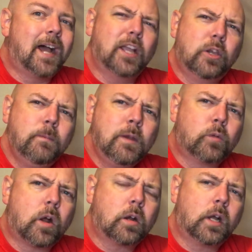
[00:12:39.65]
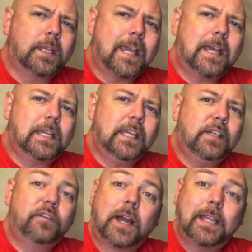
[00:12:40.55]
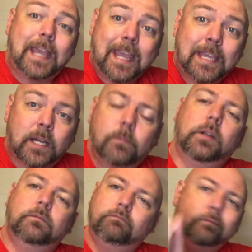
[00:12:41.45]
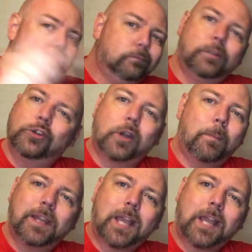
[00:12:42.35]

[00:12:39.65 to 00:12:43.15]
I could be wrong on that. If I am, drop me a